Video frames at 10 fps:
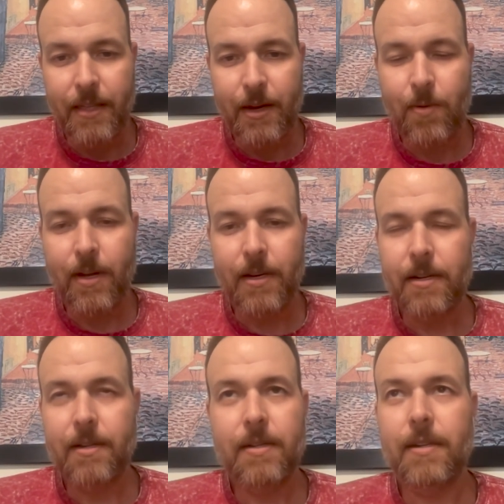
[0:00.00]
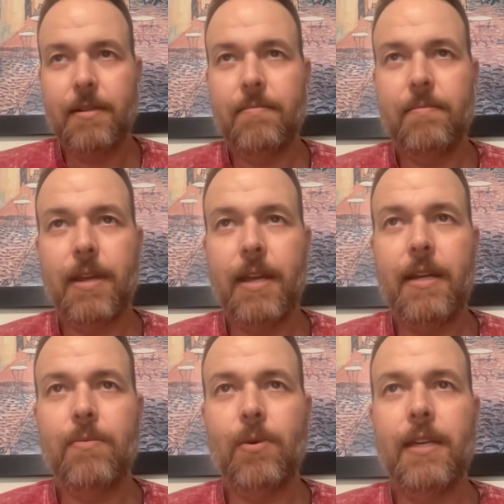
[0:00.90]
They don't want
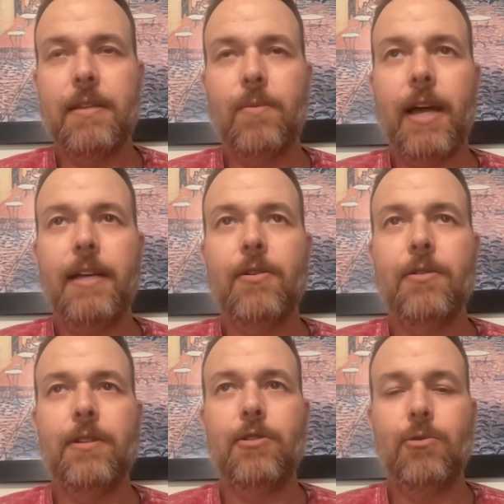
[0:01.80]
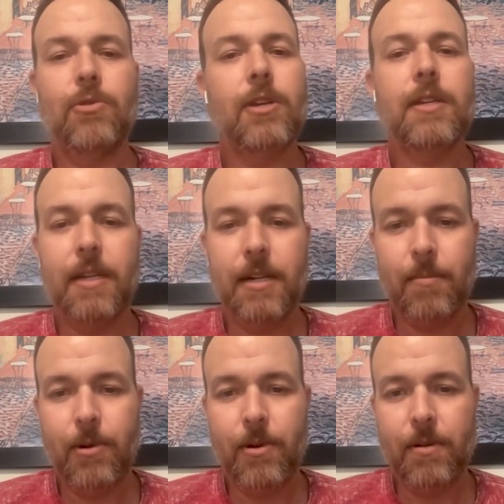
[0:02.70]
any when they when I heard the 260
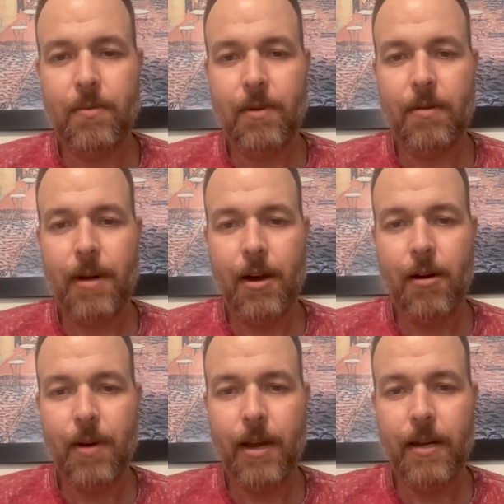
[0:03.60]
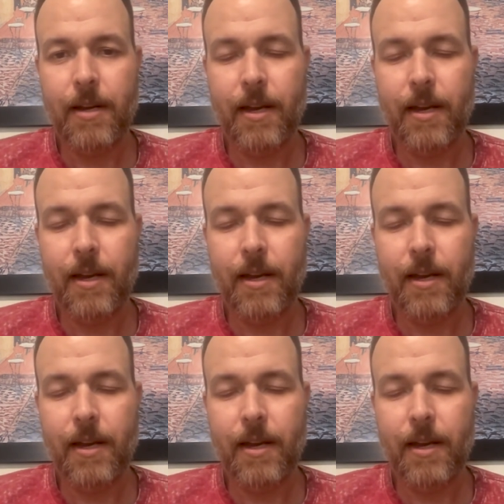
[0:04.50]
number of my heart rate,